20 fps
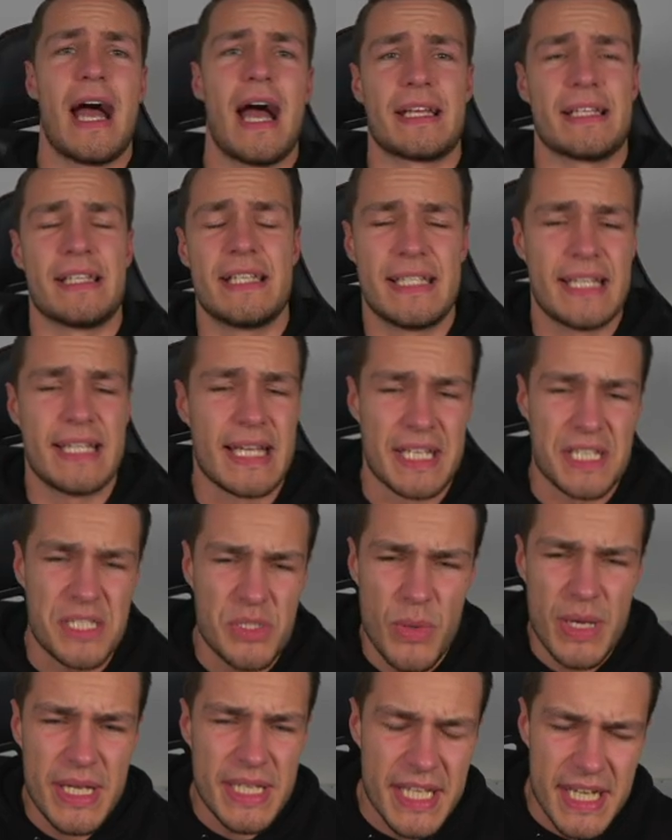And as Stix
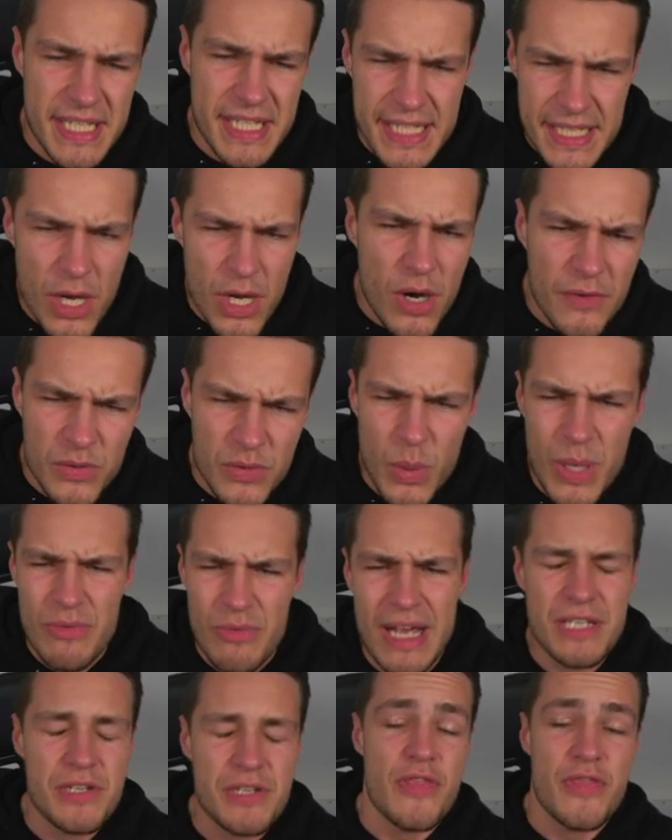tweeted, he said after we
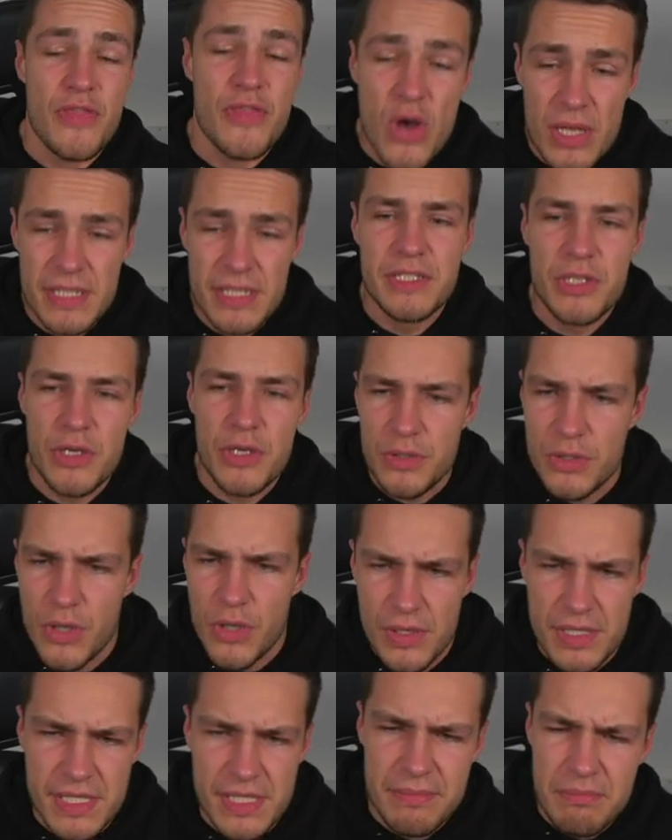ran to
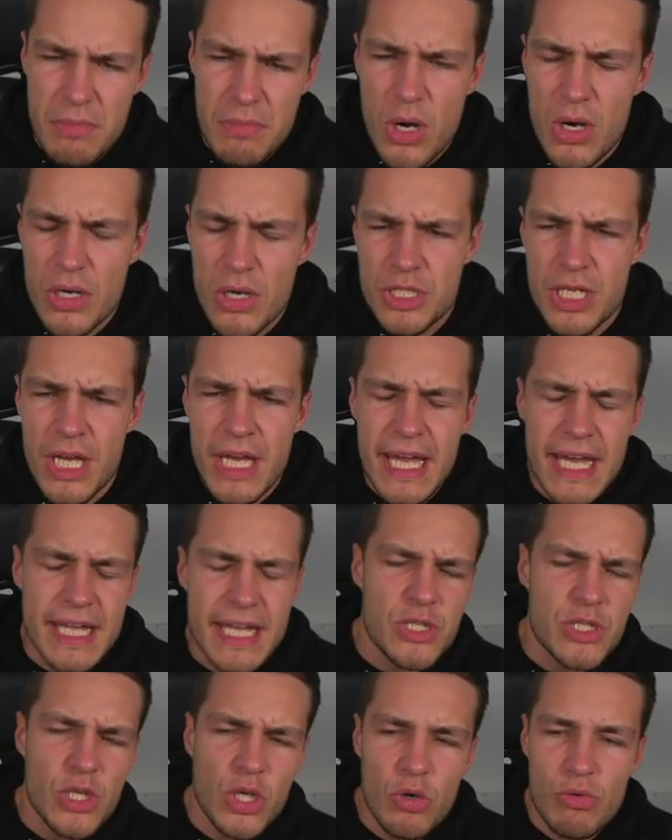$32 in March,
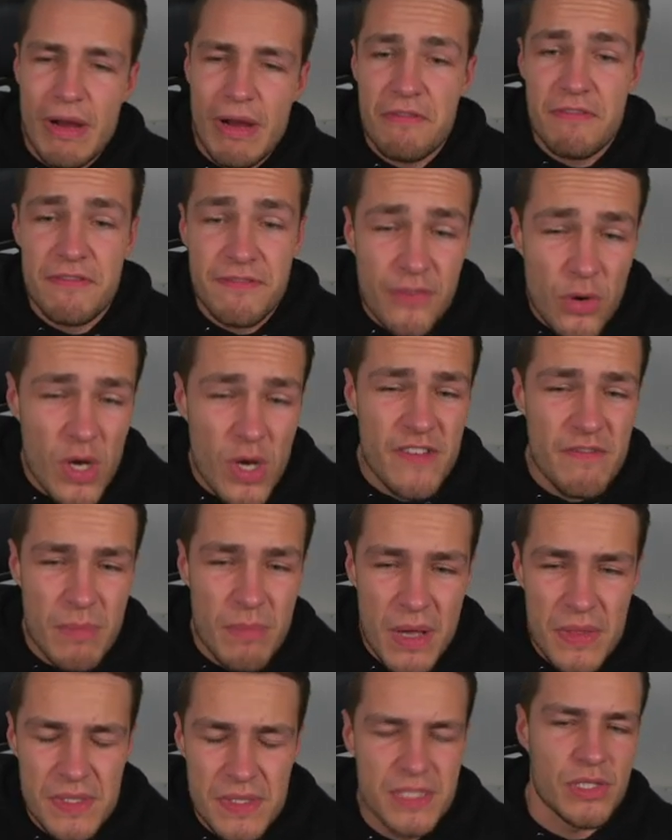it took around 5
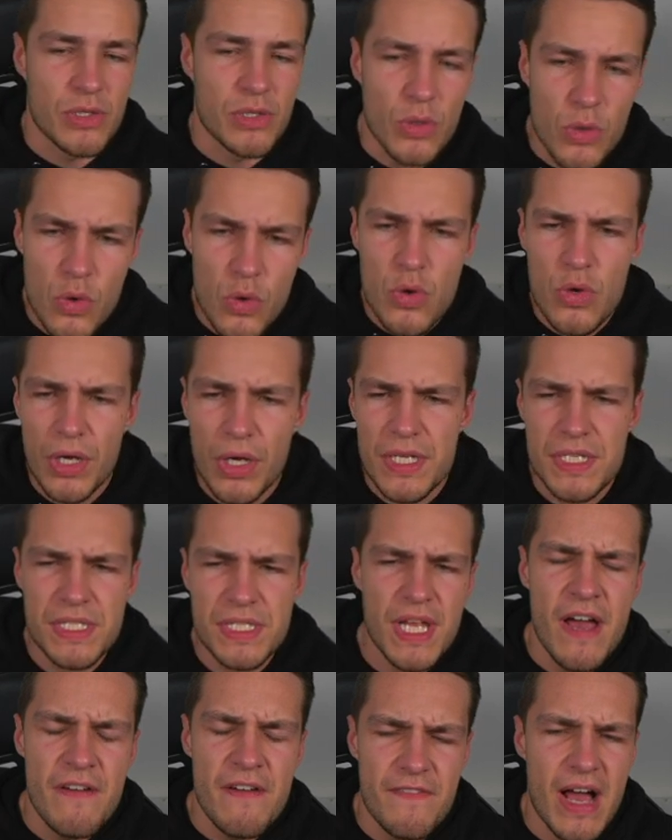months to
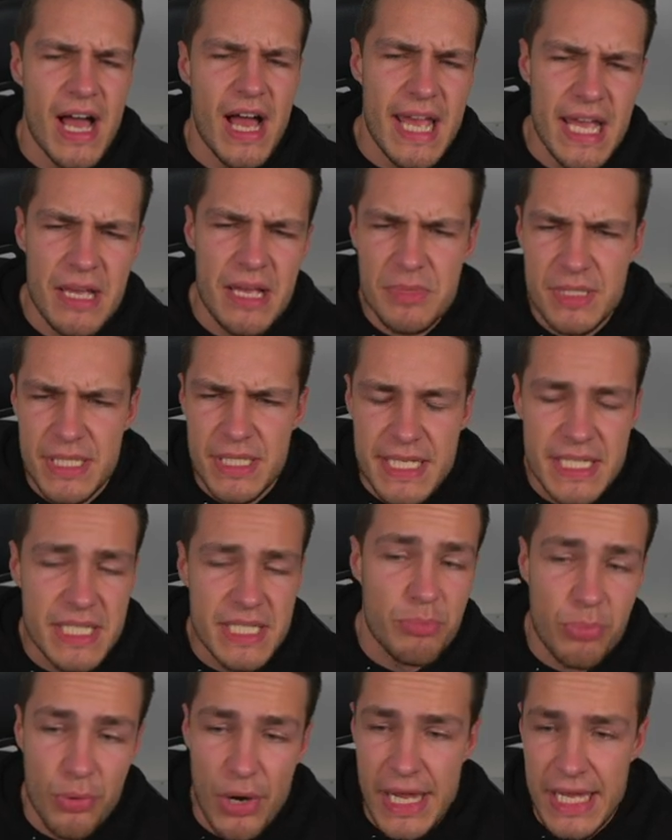August for AMC to
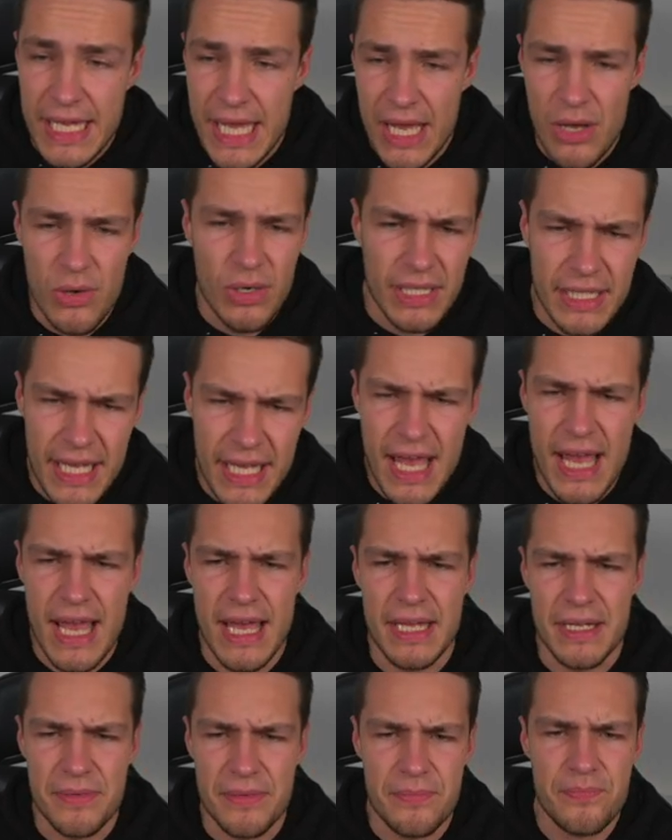break out
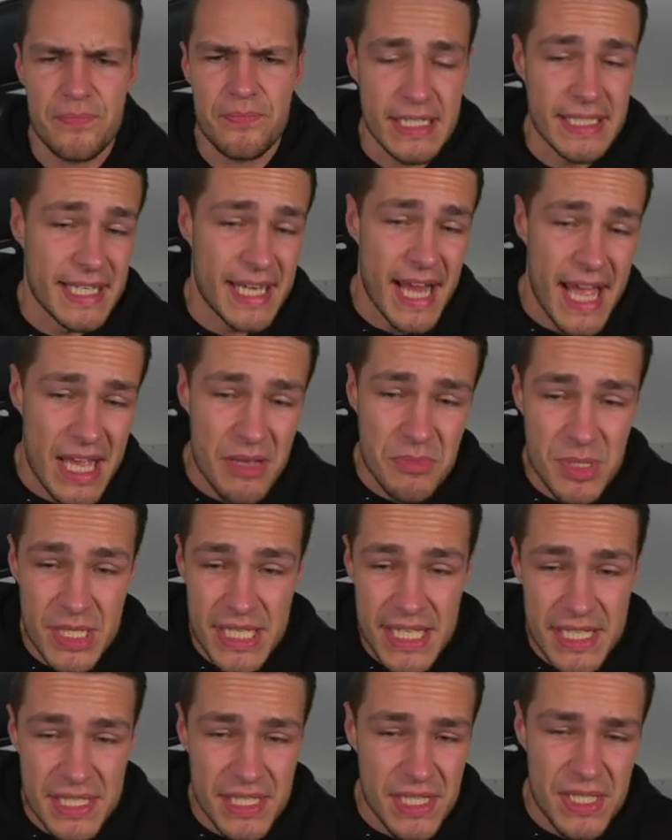again. He said
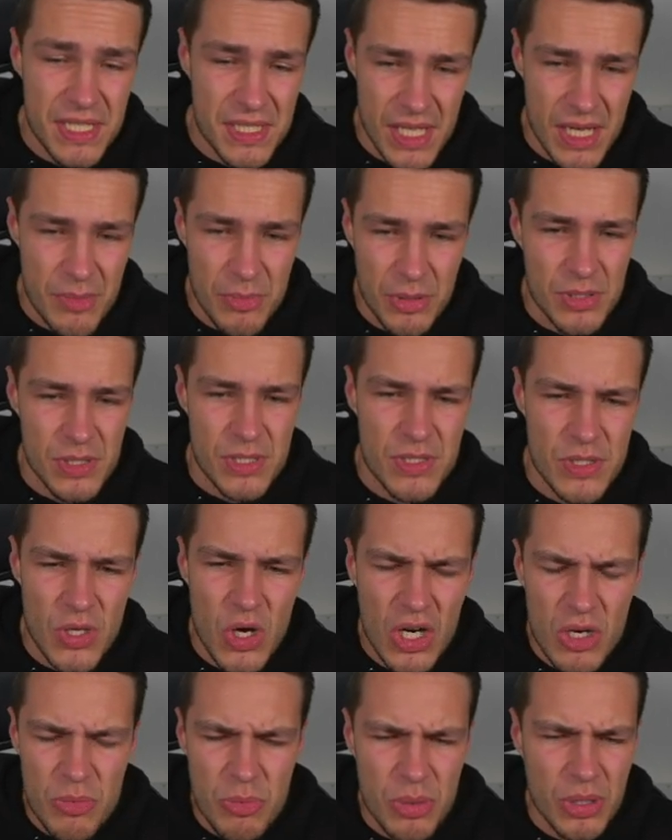AMC is a stubborn
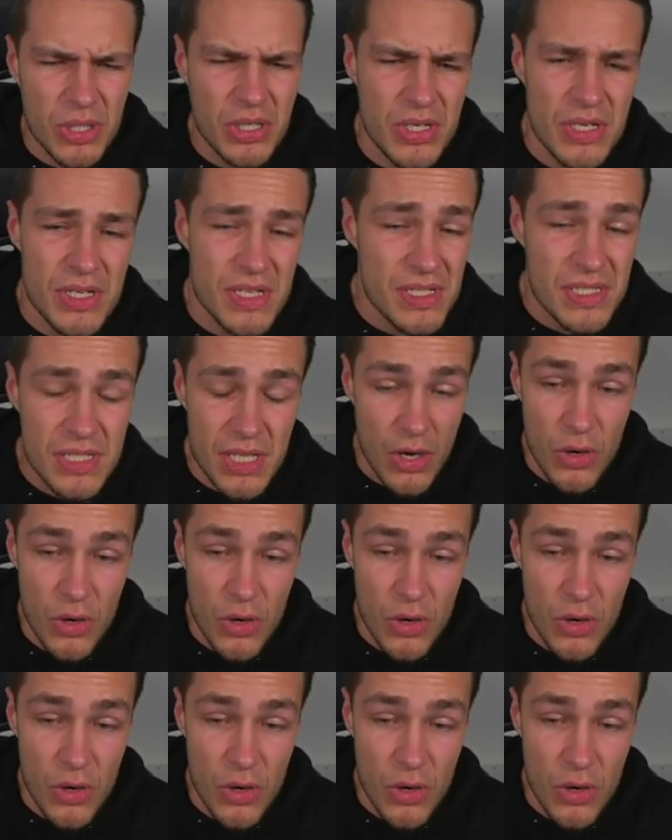stock because,